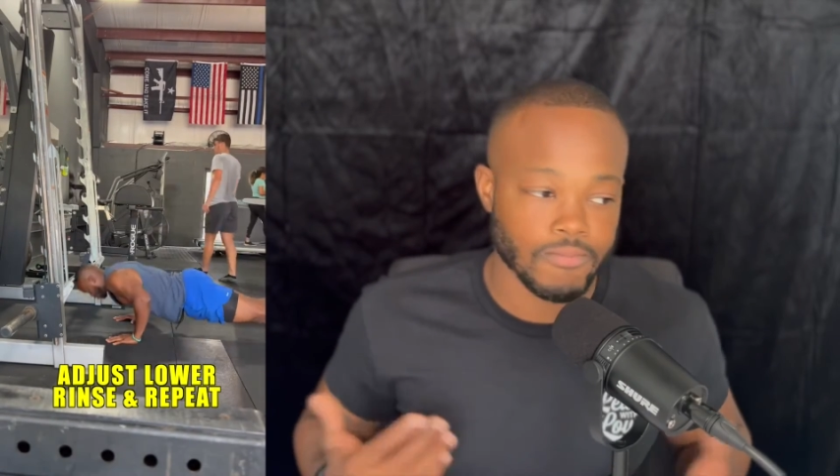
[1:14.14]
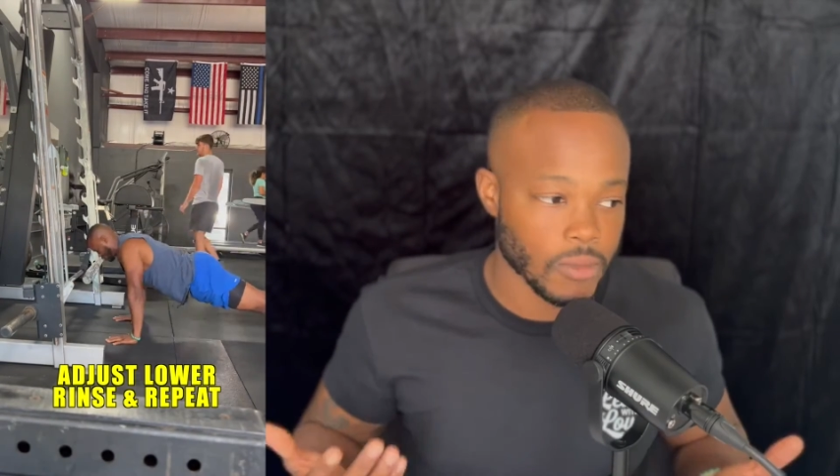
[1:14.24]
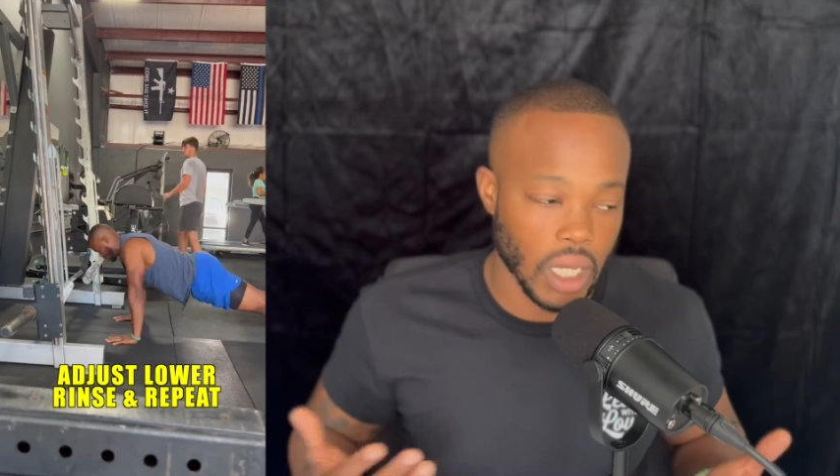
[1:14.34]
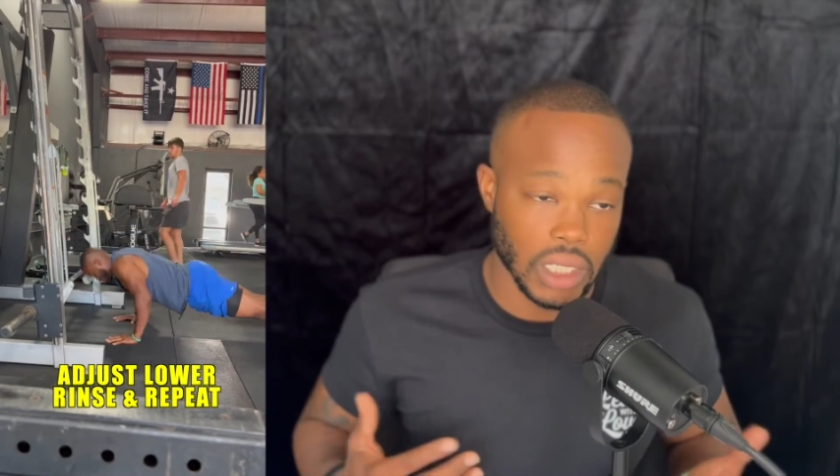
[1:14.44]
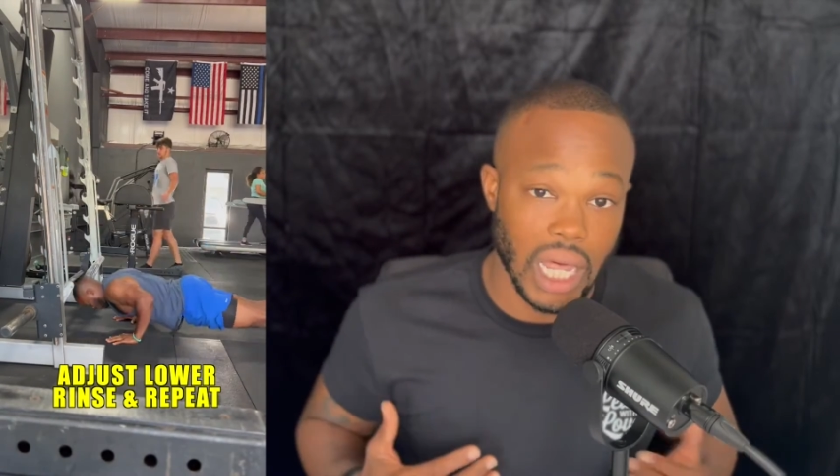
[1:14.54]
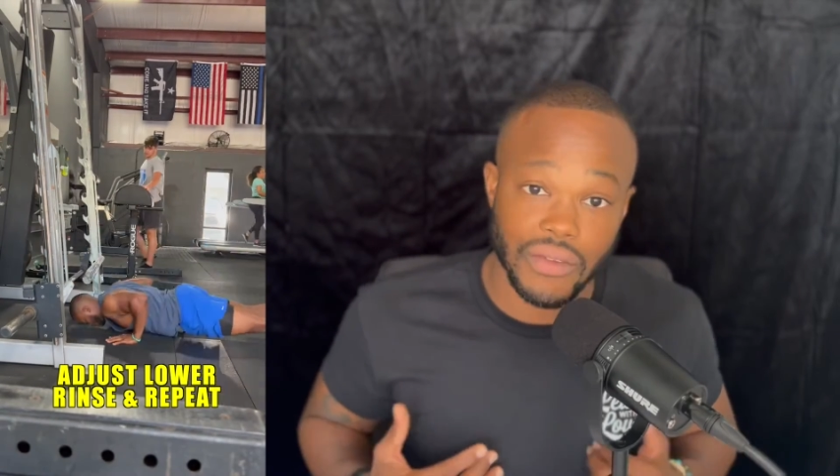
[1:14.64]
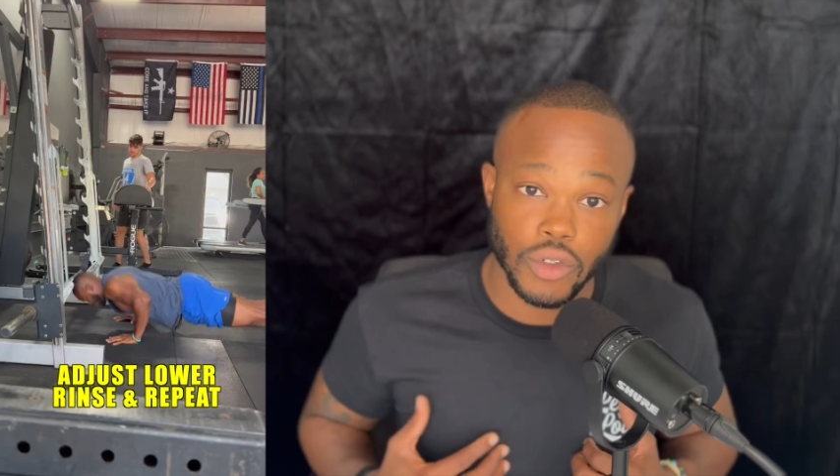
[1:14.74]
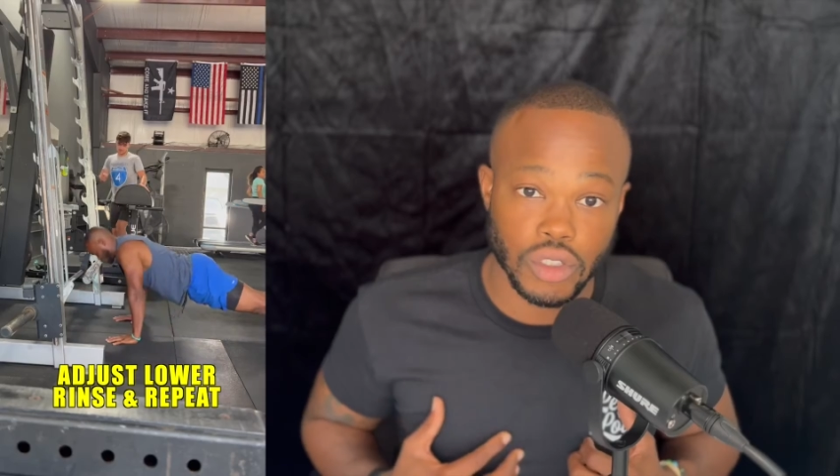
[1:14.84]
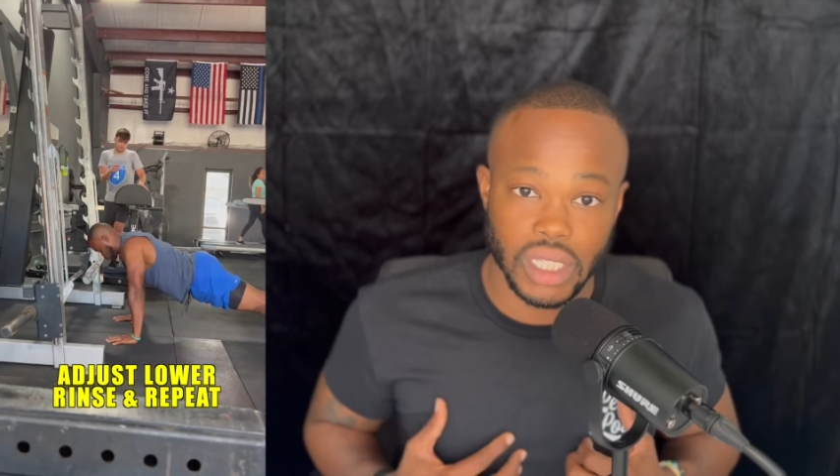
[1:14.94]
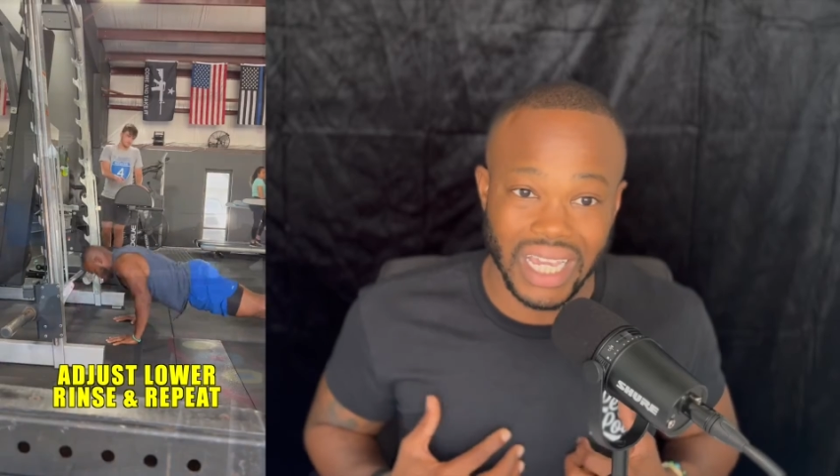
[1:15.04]
A lot of you are
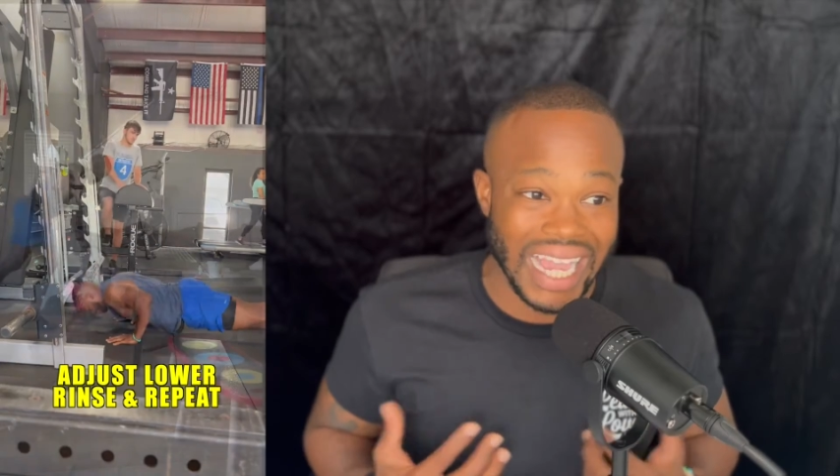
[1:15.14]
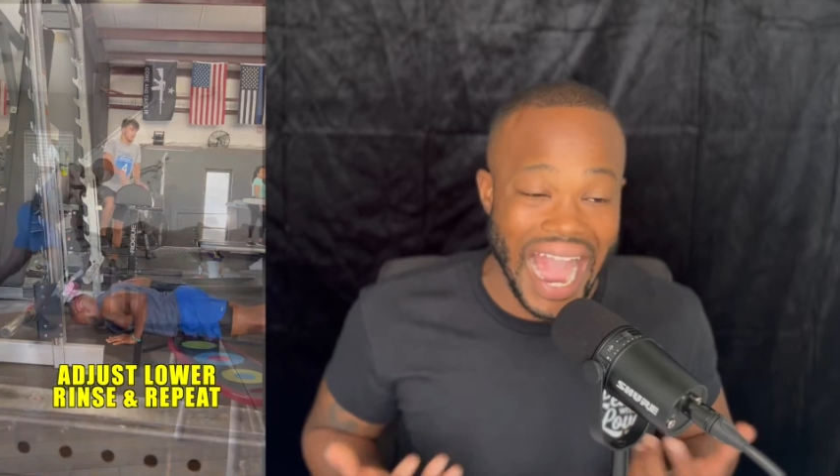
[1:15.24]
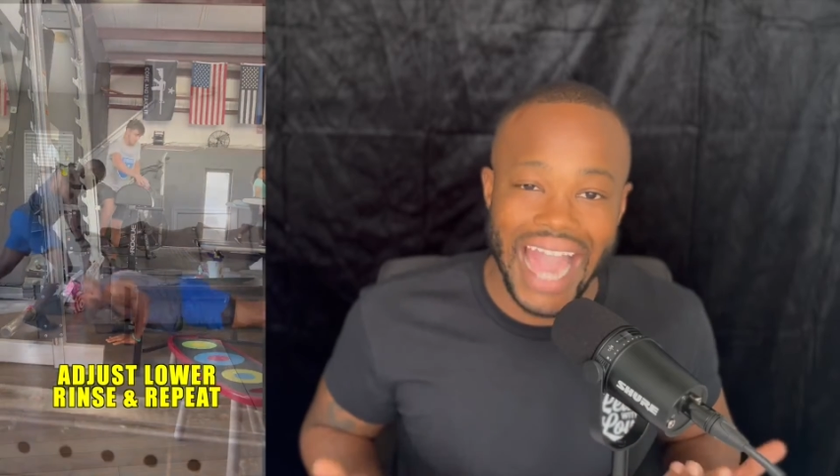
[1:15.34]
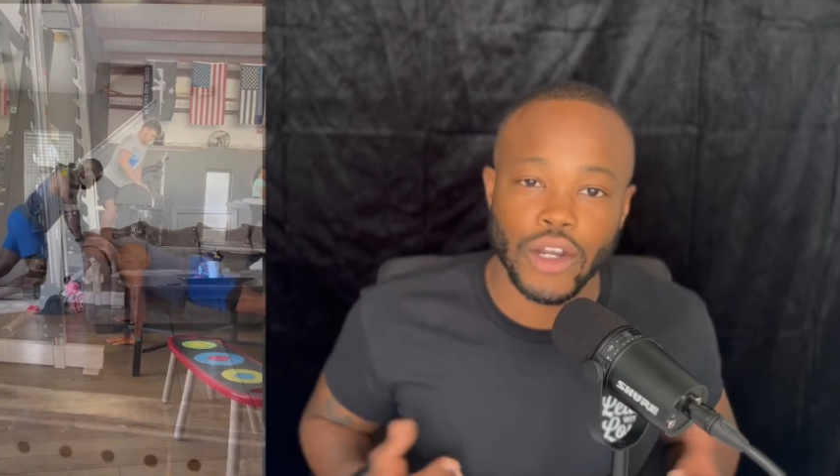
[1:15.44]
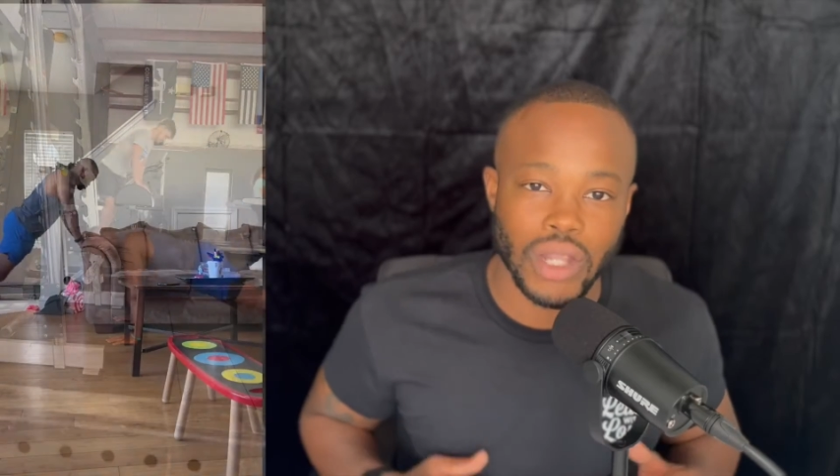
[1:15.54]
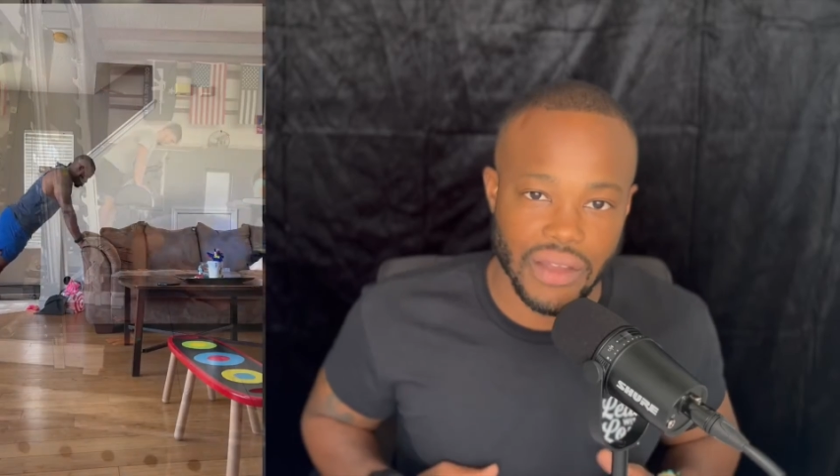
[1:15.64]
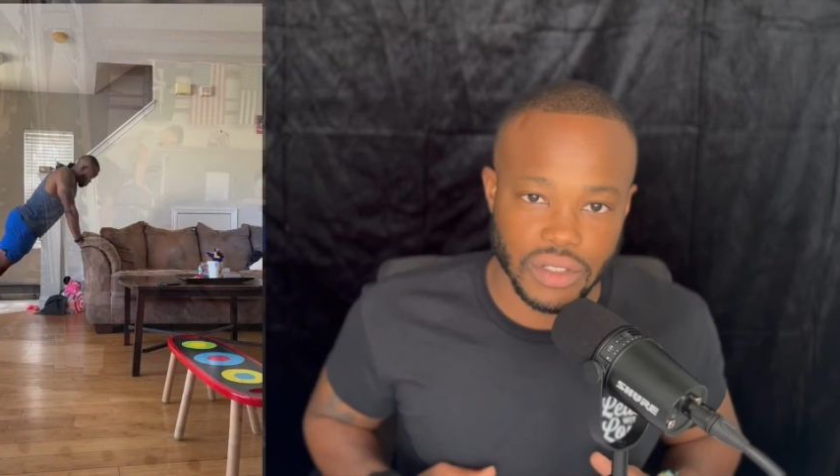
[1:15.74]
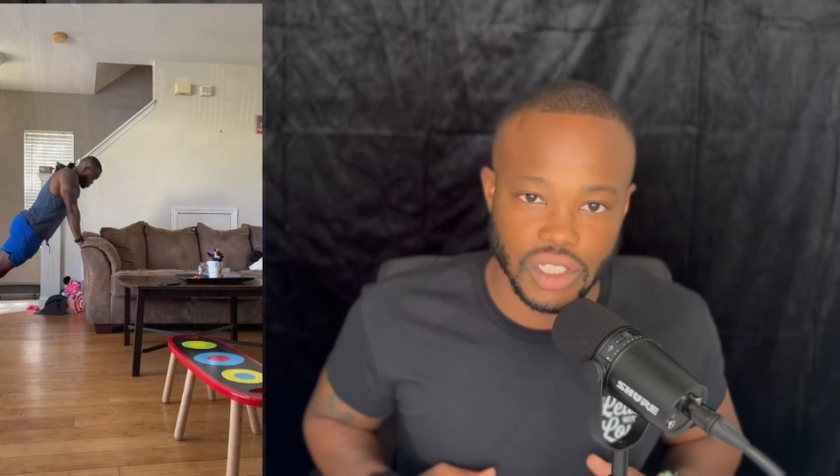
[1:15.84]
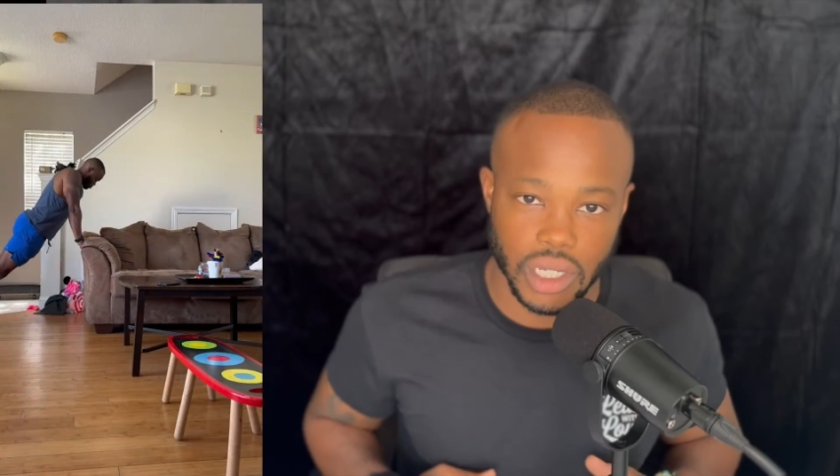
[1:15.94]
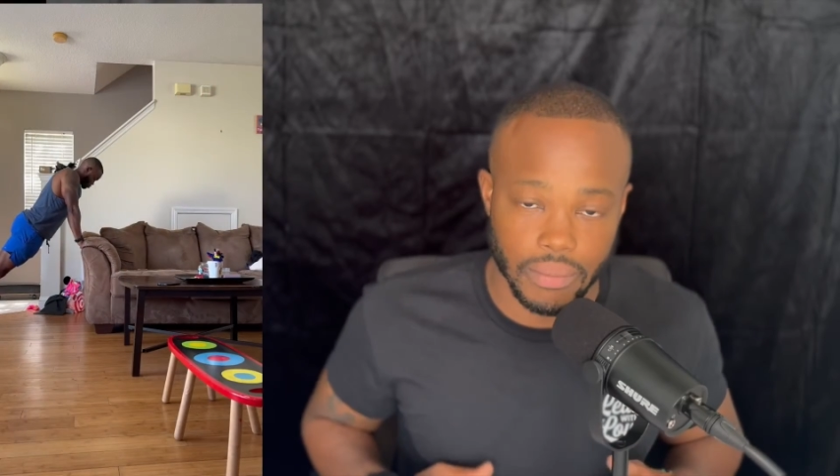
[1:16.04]
saying, I don't have a
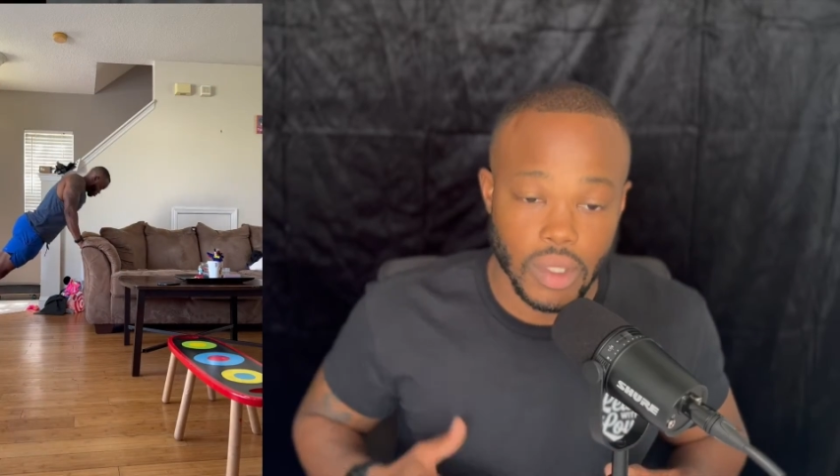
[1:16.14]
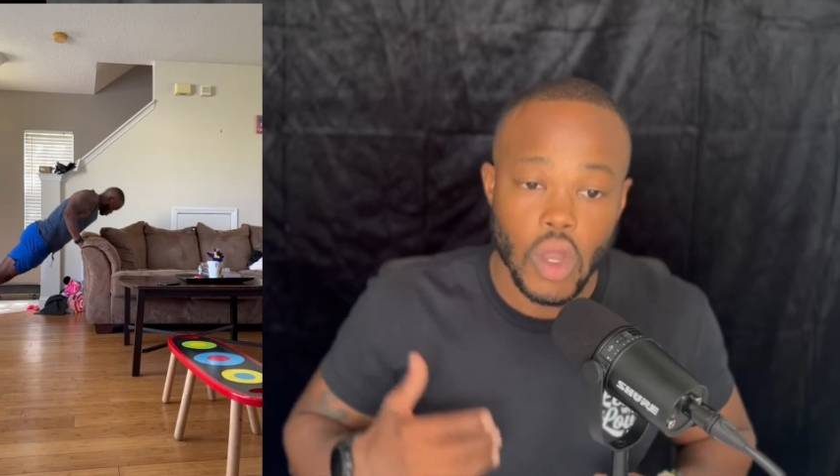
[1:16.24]
gym.